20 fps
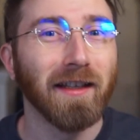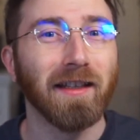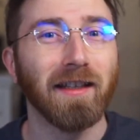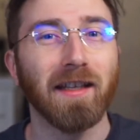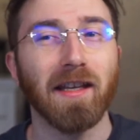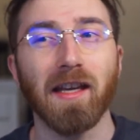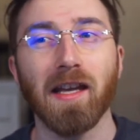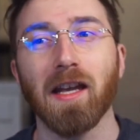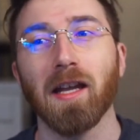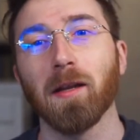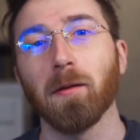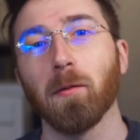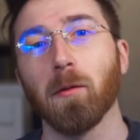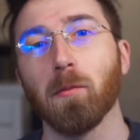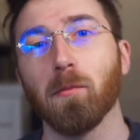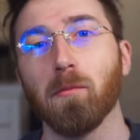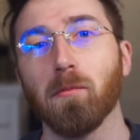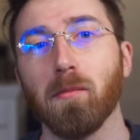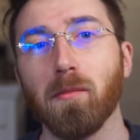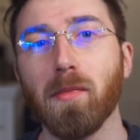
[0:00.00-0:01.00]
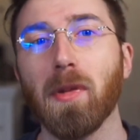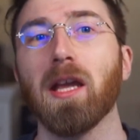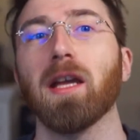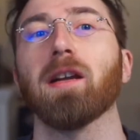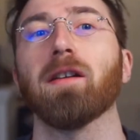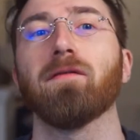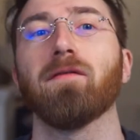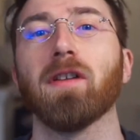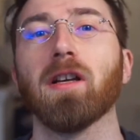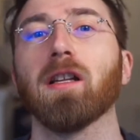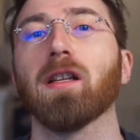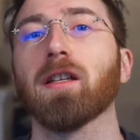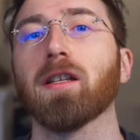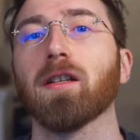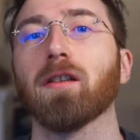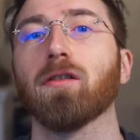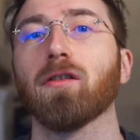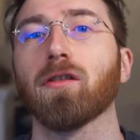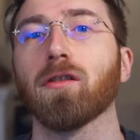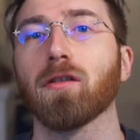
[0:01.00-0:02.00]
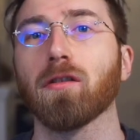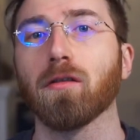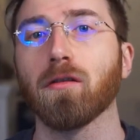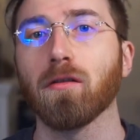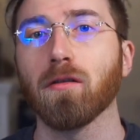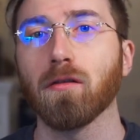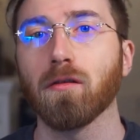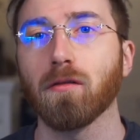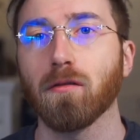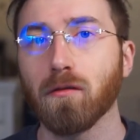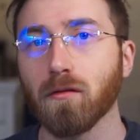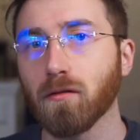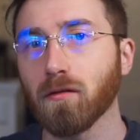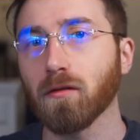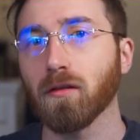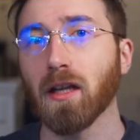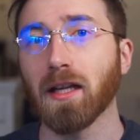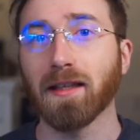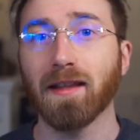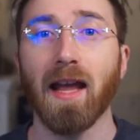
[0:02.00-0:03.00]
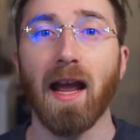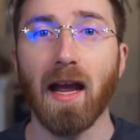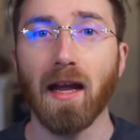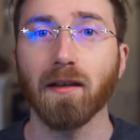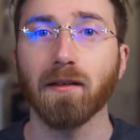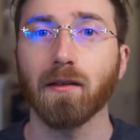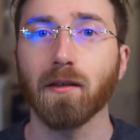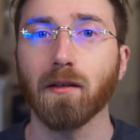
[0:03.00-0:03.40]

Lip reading: can make a village like that.